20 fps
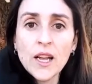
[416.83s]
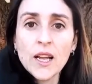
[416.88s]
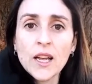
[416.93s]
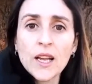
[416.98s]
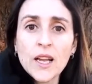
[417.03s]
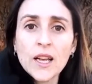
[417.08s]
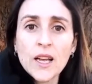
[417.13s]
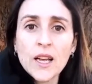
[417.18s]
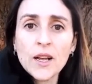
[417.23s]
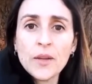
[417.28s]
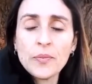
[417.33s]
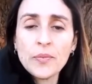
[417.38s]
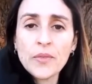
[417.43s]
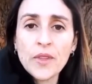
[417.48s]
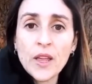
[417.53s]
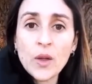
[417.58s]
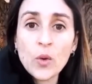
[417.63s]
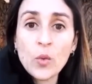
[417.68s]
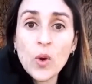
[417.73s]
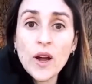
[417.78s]

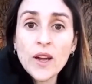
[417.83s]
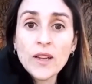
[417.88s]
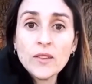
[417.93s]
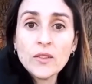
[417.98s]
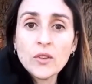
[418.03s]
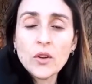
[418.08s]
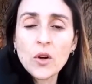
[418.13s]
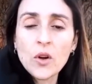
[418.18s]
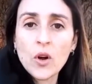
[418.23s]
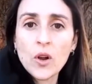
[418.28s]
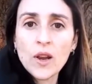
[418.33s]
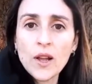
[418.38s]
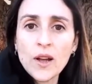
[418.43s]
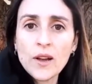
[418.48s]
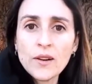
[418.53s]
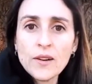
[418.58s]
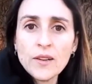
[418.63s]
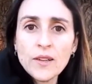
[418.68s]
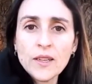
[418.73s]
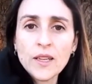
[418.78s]
a white
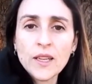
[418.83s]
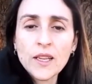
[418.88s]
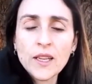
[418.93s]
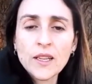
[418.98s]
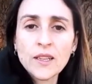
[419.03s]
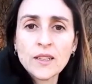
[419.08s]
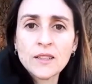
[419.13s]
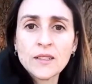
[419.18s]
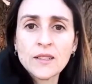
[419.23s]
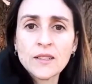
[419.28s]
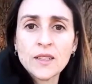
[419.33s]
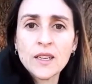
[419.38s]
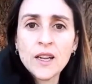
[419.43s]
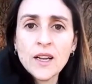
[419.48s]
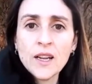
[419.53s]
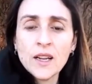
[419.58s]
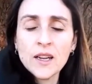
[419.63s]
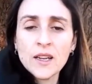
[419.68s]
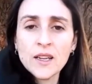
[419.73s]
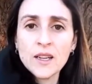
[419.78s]
collar in
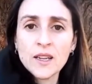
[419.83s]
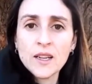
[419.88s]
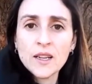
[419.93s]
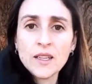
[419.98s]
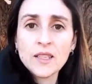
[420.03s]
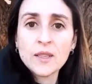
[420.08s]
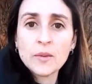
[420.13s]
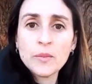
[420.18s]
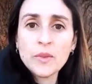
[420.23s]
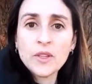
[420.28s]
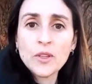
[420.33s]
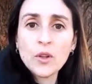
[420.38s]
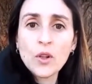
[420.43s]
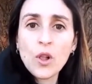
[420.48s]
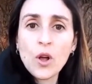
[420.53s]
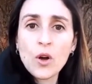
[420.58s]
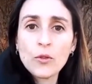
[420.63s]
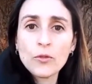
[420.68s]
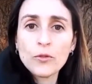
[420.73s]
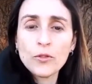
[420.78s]
the
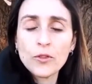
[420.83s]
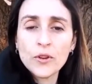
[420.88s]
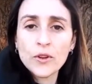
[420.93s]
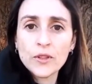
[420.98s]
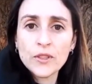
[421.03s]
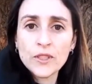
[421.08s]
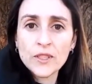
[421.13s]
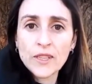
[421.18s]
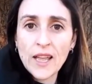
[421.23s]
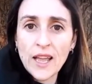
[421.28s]
middle of the